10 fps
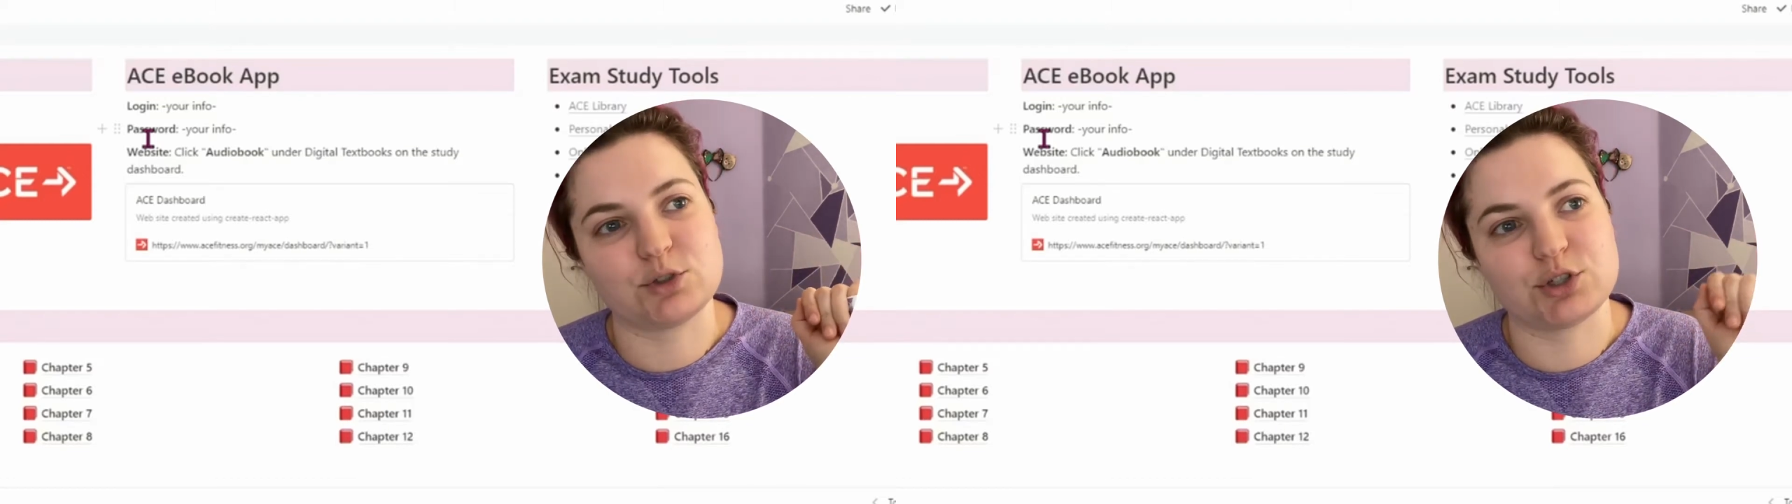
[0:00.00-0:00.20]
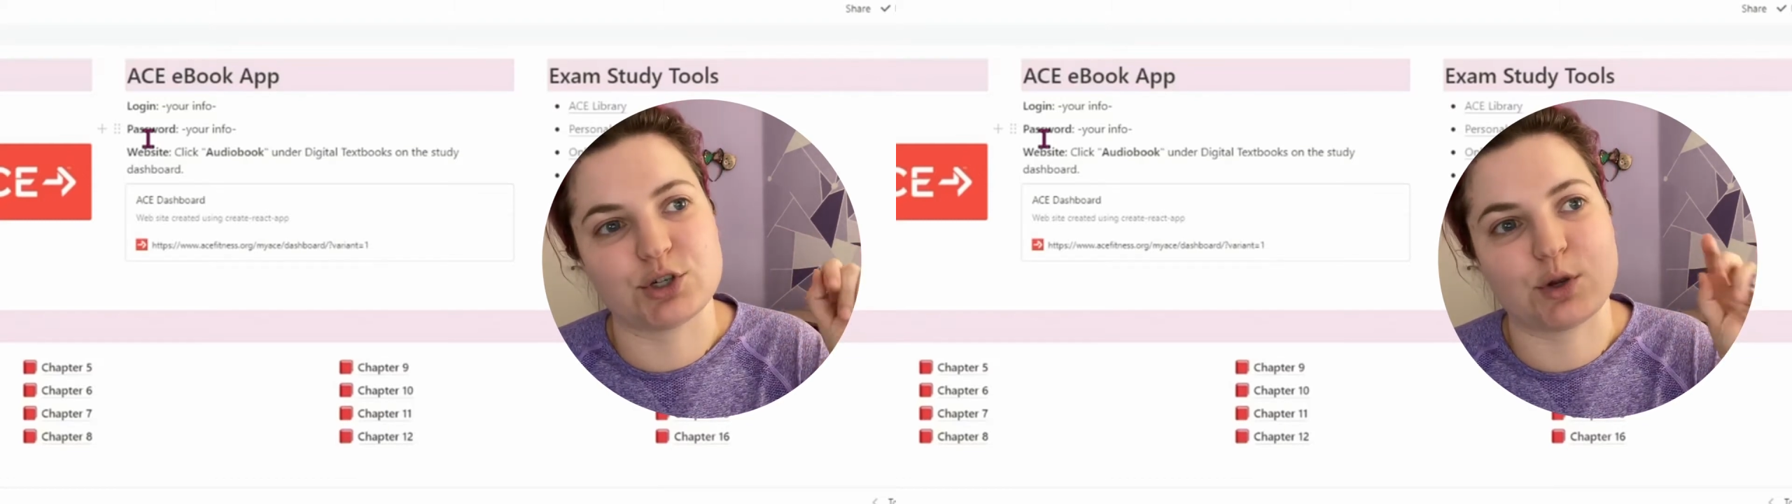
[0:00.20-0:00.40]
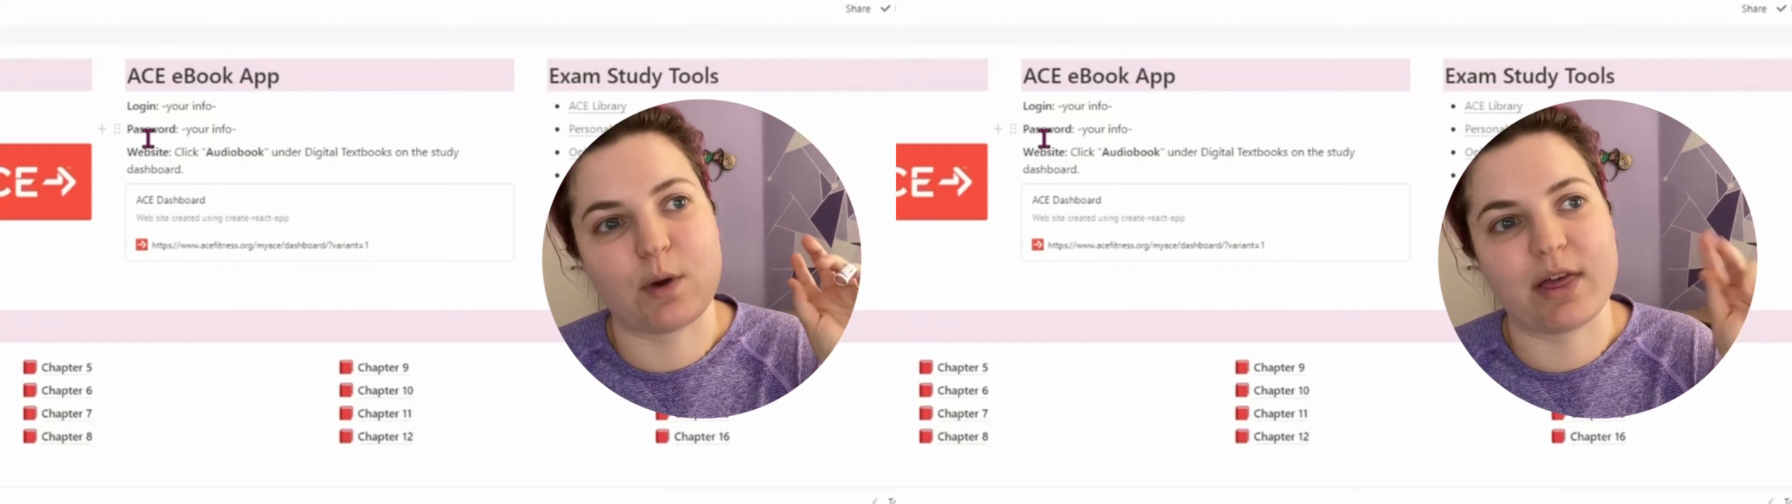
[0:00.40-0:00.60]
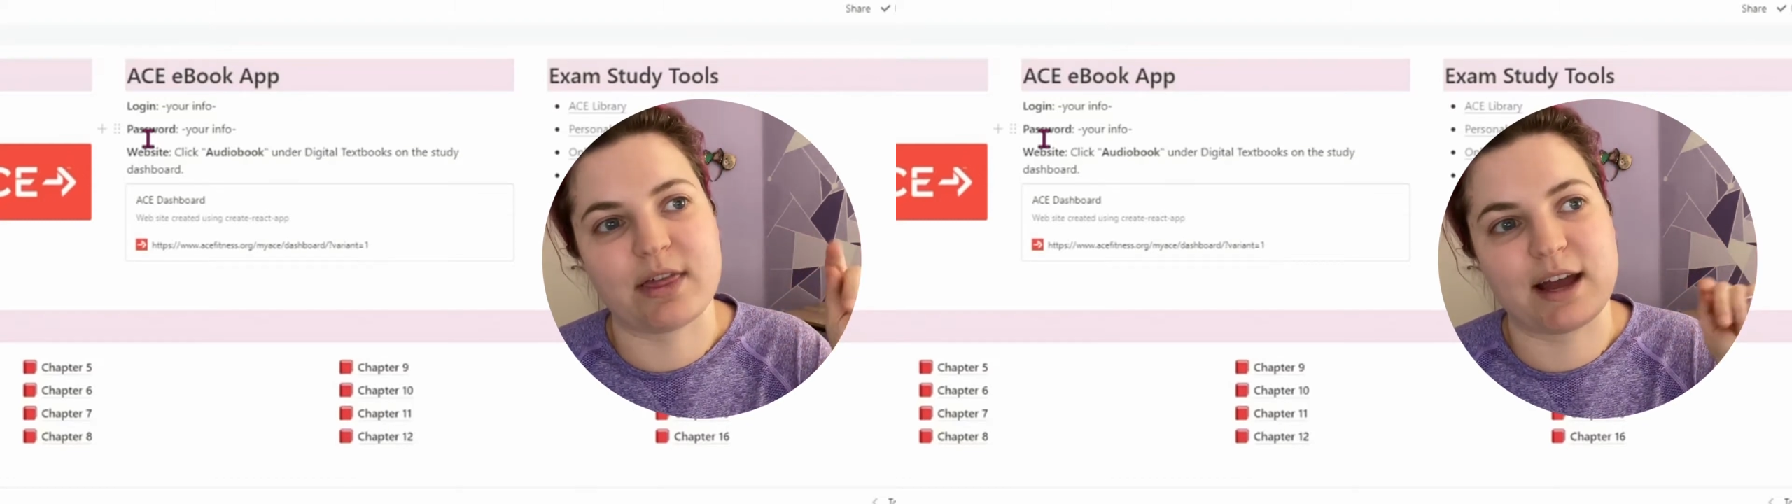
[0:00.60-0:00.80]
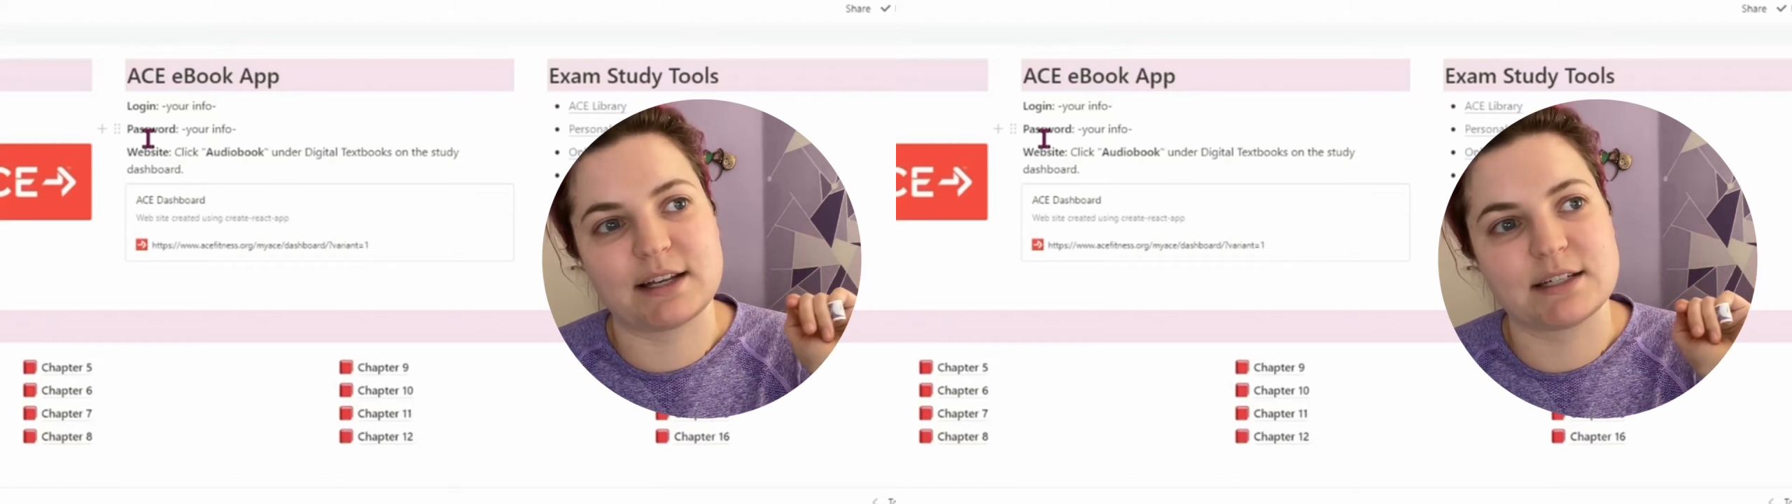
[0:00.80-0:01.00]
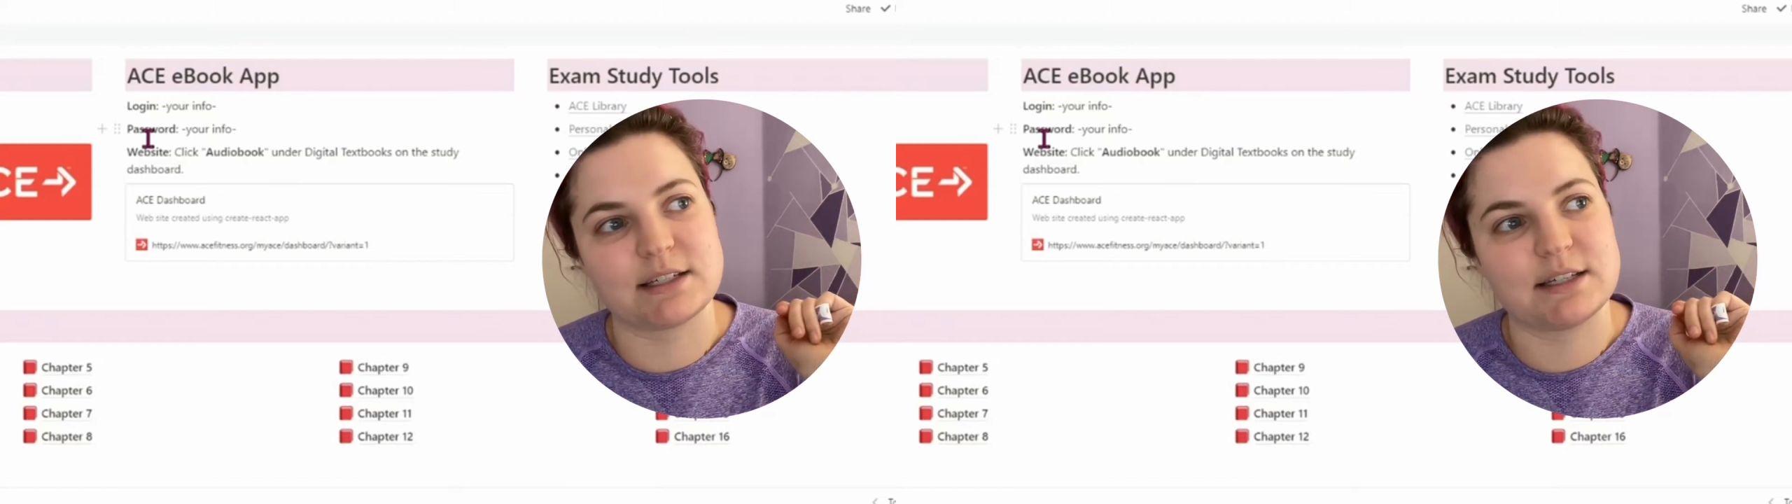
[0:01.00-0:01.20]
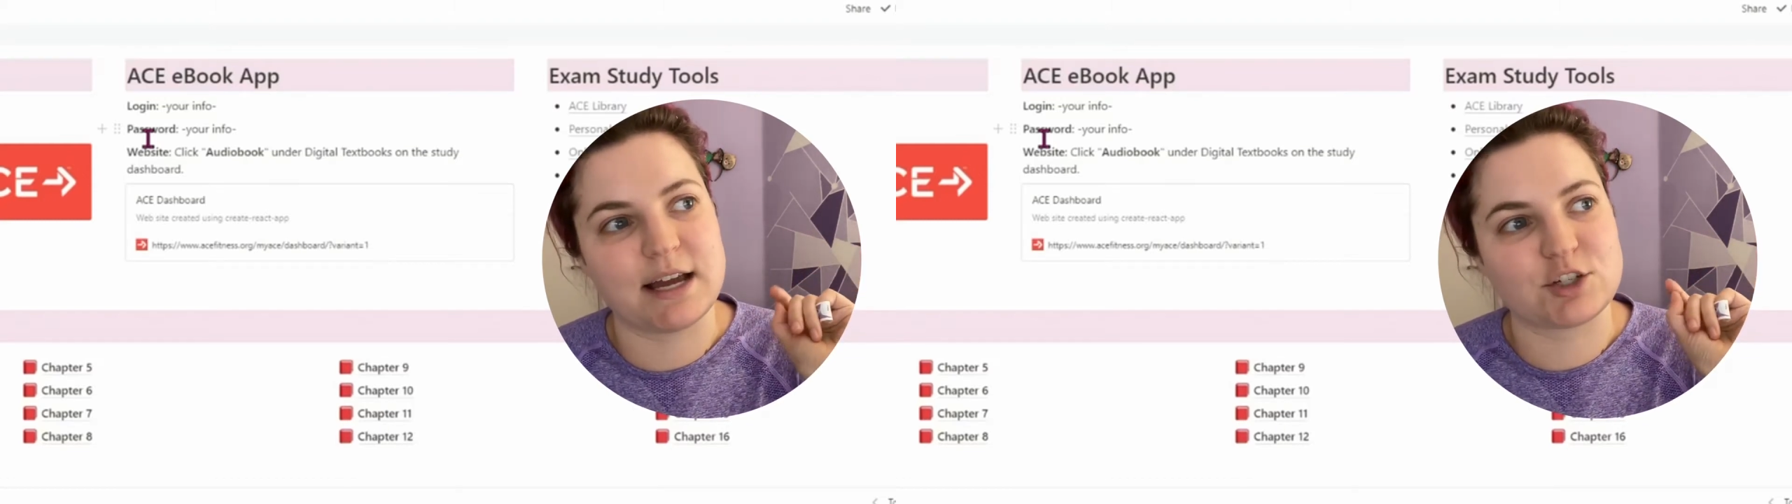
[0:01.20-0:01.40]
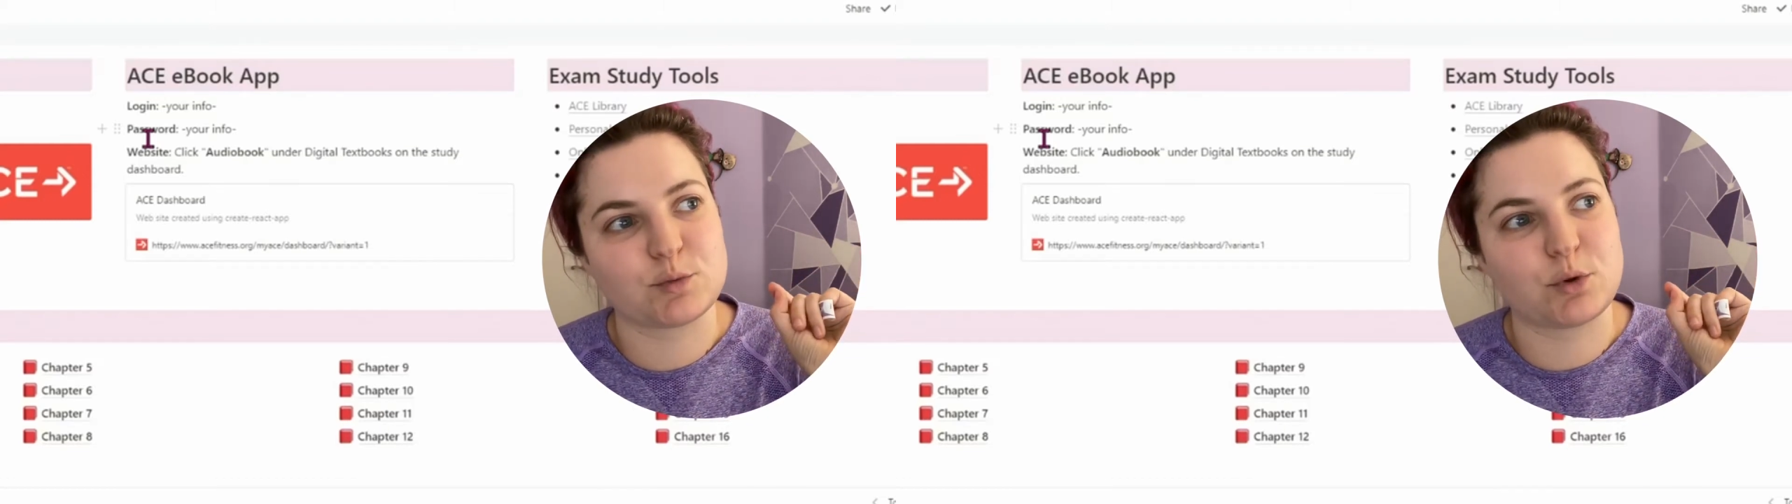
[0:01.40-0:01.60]
to that
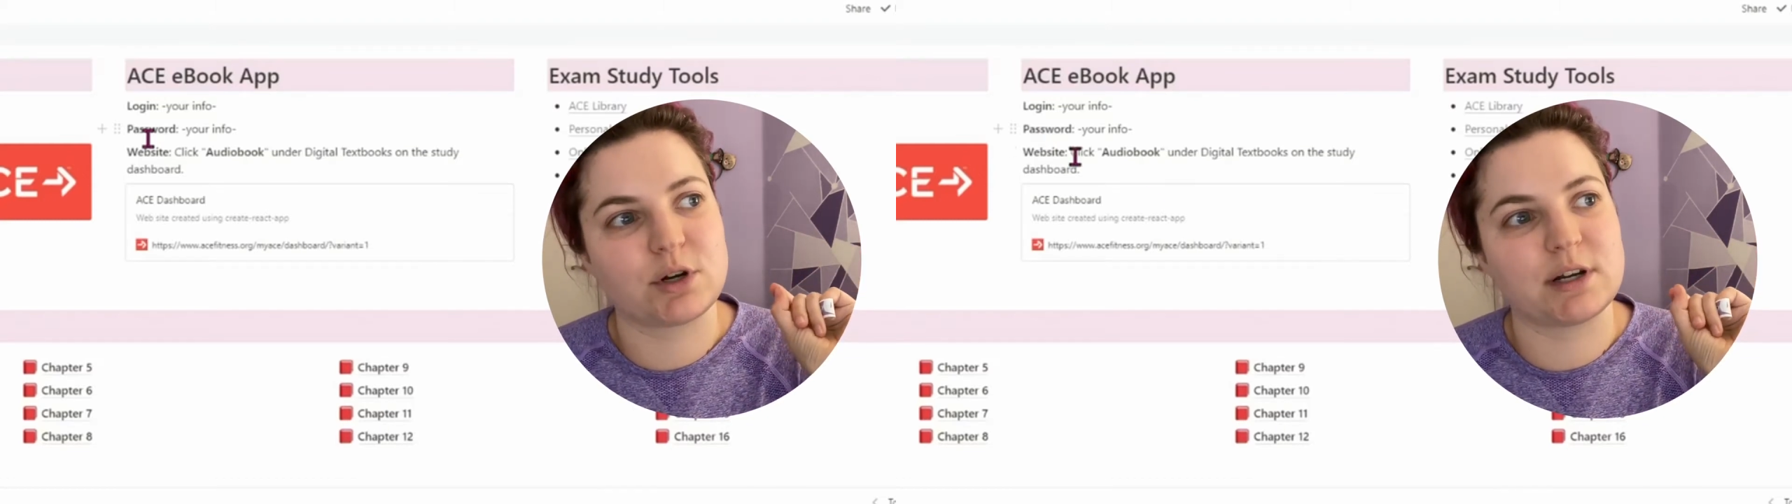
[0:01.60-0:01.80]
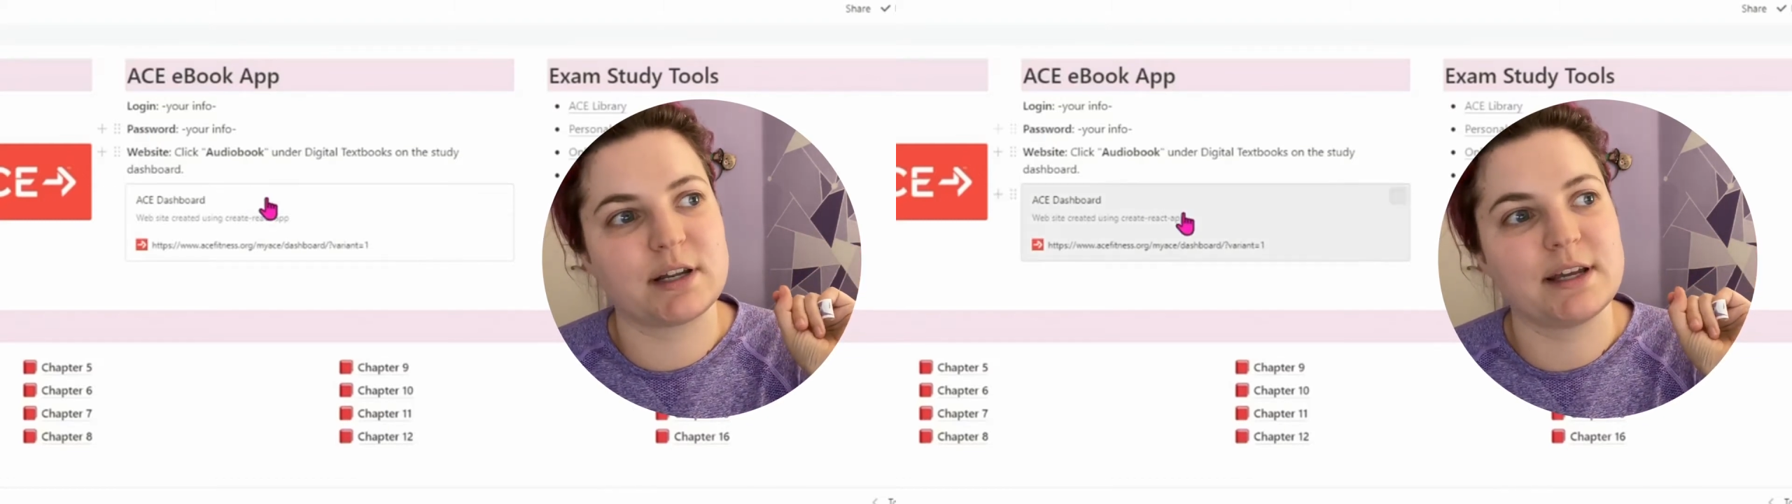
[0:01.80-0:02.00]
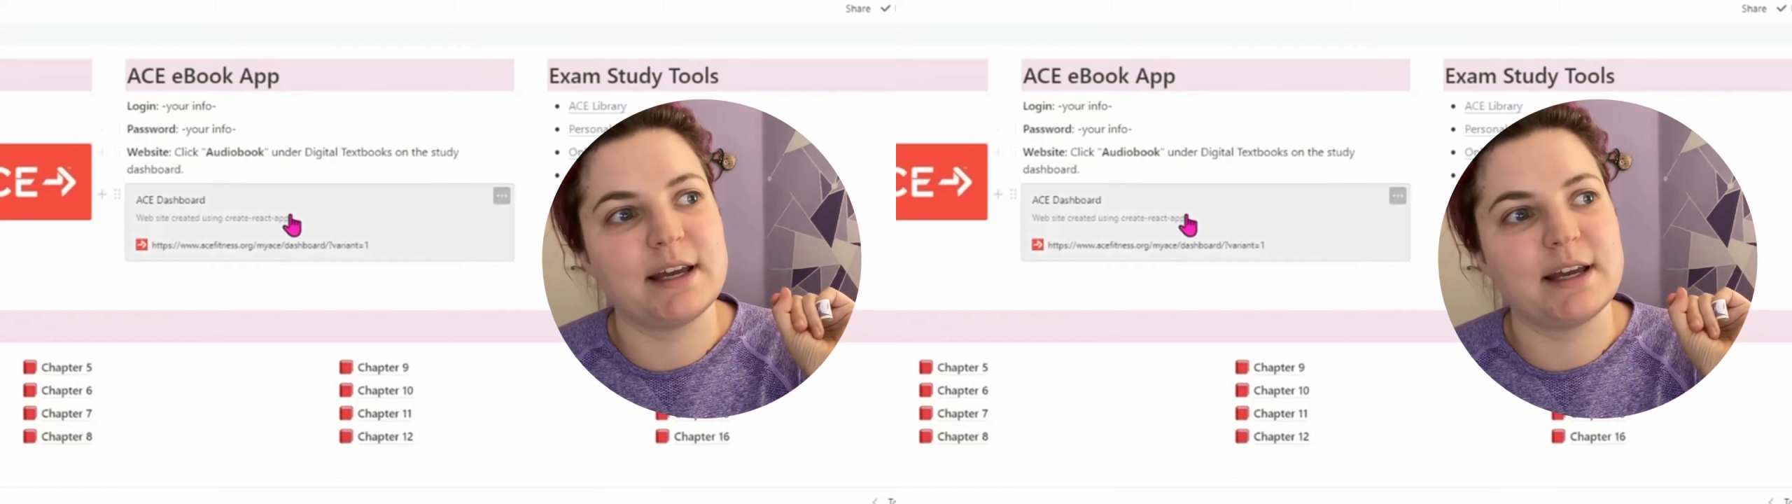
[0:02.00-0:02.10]
dashboard,